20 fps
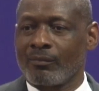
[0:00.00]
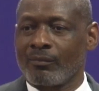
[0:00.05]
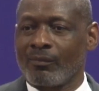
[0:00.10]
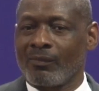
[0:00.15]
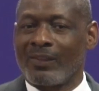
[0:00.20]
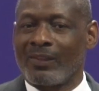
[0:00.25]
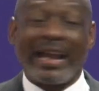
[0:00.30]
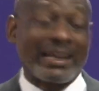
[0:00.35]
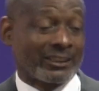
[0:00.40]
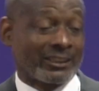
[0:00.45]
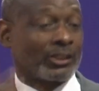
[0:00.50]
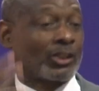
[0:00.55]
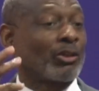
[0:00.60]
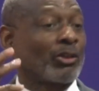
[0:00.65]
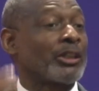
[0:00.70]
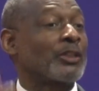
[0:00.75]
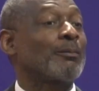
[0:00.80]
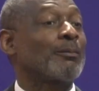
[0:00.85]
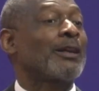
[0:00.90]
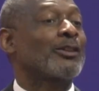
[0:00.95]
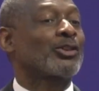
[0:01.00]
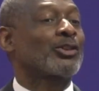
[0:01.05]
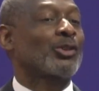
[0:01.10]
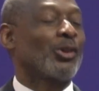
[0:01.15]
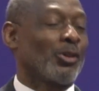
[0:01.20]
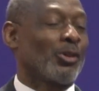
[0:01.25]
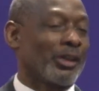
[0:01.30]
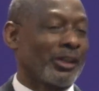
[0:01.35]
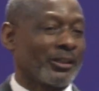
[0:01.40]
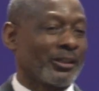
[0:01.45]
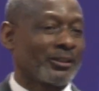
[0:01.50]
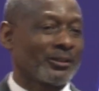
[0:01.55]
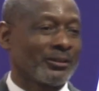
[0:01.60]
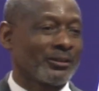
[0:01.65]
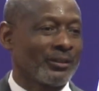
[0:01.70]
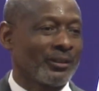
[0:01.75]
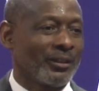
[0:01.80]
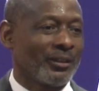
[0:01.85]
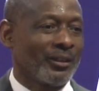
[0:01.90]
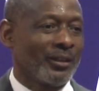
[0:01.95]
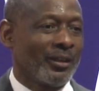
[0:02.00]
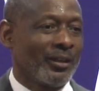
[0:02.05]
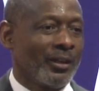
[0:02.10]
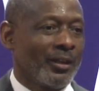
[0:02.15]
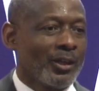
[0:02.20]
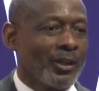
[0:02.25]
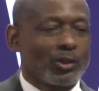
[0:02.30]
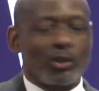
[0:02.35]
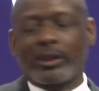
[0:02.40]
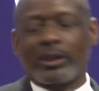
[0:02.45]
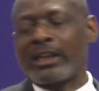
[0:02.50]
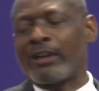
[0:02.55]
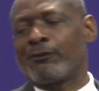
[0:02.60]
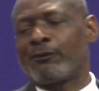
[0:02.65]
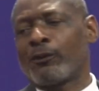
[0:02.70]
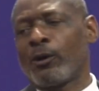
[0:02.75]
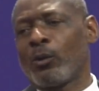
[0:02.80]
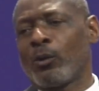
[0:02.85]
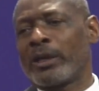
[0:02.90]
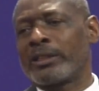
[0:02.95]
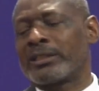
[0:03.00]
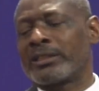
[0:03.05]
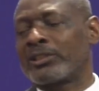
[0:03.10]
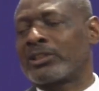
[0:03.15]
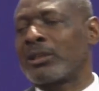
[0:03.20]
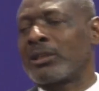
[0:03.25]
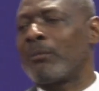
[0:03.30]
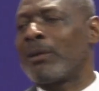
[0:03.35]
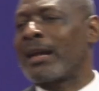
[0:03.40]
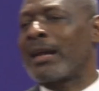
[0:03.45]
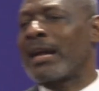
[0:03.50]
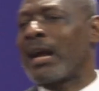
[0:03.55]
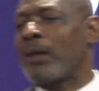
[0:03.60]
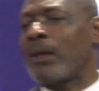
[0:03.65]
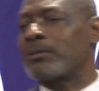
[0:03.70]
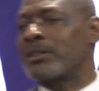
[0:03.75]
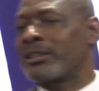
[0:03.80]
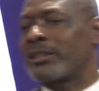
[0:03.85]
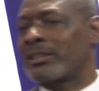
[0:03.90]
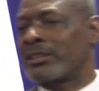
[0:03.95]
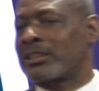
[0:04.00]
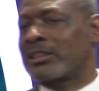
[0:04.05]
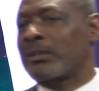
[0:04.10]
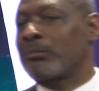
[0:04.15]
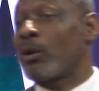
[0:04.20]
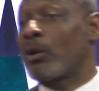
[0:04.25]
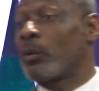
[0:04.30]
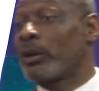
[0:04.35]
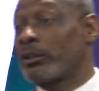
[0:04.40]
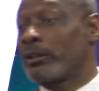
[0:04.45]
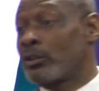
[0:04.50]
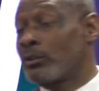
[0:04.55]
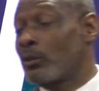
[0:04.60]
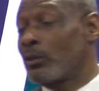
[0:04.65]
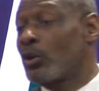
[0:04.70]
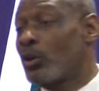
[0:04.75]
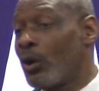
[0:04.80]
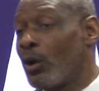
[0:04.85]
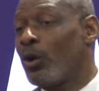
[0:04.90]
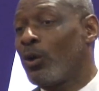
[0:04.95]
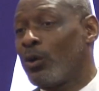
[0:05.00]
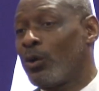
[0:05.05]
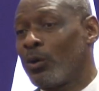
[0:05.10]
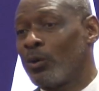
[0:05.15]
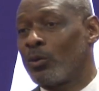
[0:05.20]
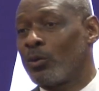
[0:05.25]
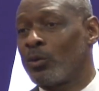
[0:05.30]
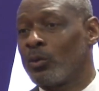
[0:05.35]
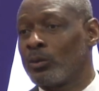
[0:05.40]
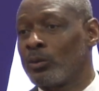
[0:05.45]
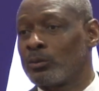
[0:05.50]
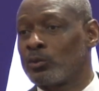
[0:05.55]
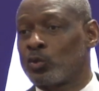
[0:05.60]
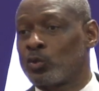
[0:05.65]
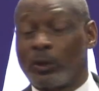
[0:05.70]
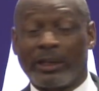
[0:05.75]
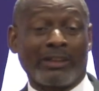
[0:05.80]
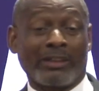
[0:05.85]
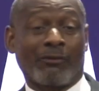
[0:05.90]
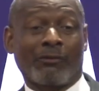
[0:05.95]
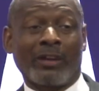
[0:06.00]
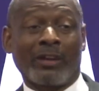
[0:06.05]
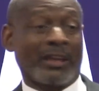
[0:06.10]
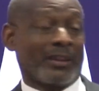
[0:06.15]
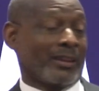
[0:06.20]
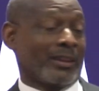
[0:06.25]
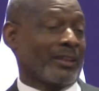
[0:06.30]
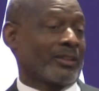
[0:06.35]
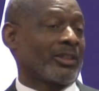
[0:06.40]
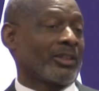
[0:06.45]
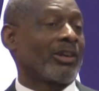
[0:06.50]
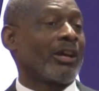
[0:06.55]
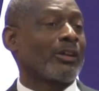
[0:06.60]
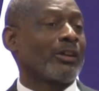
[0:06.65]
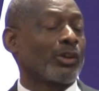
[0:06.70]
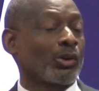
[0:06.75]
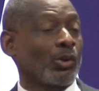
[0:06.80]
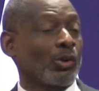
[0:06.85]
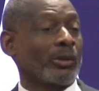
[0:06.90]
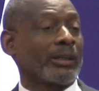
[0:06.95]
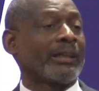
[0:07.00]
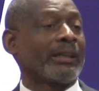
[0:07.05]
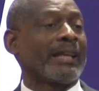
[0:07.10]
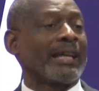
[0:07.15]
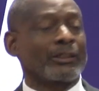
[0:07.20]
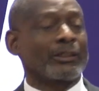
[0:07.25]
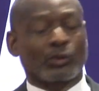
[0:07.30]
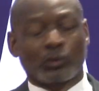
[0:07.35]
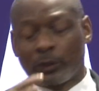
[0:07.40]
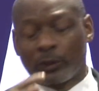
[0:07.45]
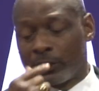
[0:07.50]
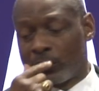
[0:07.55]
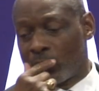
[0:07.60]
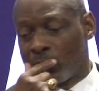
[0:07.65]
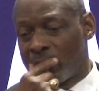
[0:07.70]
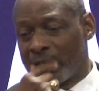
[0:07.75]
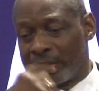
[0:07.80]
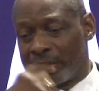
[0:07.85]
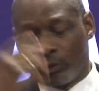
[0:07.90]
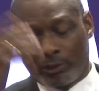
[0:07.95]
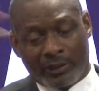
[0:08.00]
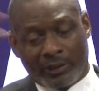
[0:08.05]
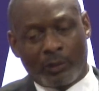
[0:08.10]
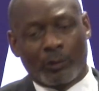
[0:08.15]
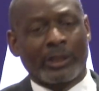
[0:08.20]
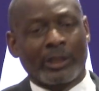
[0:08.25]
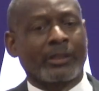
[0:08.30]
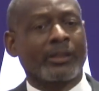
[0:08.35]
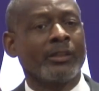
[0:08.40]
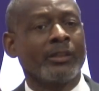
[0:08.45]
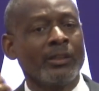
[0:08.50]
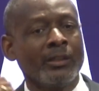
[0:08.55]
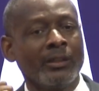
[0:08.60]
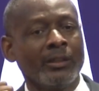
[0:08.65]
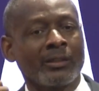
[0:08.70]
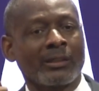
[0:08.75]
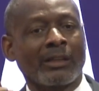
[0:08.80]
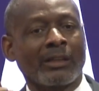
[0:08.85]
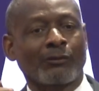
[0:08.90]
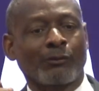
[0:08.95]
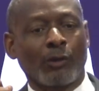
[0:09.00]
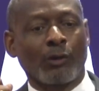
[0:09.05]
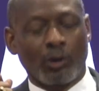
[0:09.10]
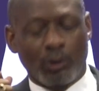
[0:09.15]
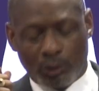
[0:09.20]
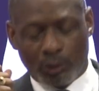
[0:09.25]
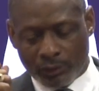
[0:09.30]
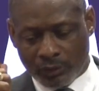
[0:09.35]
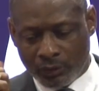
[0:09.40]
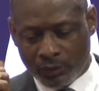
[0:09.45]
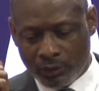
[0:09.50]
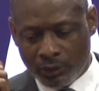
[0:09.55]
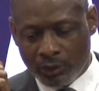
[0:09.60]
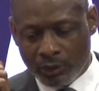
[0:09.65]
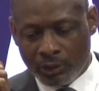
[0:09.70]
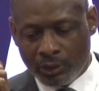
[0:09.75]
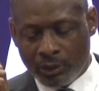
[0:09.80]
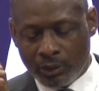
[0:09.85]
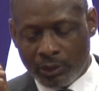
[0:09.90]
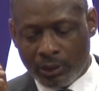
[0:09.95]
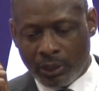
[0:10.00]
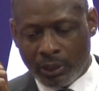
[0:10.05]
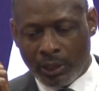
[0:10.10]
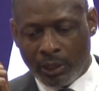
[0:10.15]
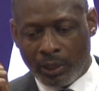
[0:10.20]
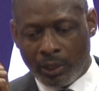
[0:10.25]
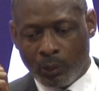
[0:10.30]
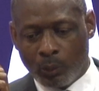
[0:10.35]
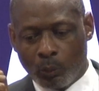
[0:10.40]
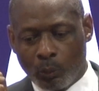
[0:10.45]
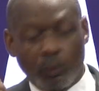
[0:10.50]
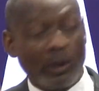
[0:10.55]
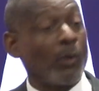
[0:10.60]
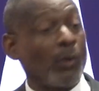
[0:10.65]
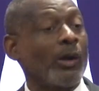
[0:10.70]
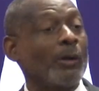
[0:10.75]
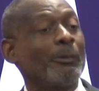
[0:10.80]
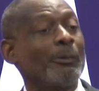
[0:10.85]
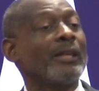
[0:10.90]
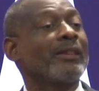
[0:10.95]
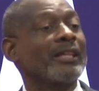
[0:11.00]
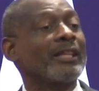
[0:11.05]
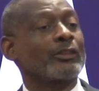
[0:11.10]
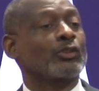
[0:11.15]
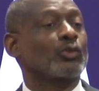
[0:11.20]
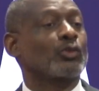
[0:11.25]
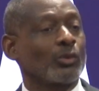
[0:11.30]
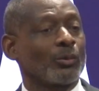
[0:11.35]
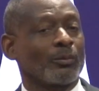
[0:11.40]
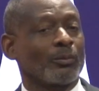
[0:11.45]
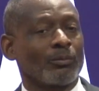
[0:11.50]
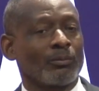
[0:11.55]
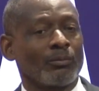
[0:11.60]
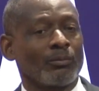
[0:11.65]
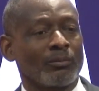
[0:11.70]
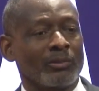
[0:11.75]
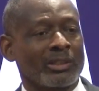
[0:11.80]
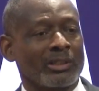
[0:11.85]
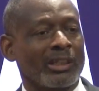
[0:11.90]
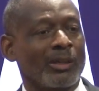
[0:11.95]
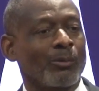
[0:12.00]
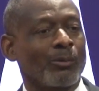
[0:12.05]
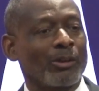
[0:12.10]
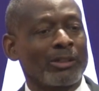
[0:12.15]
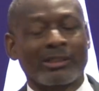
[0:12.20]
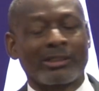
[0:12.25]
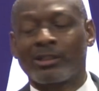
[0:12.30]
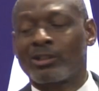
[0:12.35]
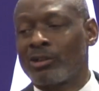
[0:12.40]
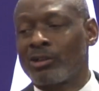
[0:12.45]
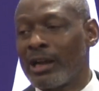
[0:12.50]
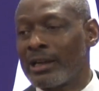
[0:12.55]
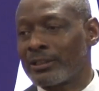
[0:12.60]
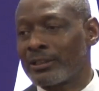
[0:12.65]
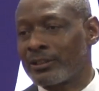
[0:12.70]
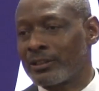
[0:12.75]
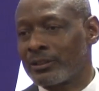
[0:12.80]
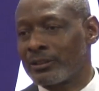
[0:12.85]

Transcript: That's Christmas story. So, therefore, when December comes and December will go, 25th is around the corner, next week already, or the week that follows, uh, we will be in this room celebrating Christ.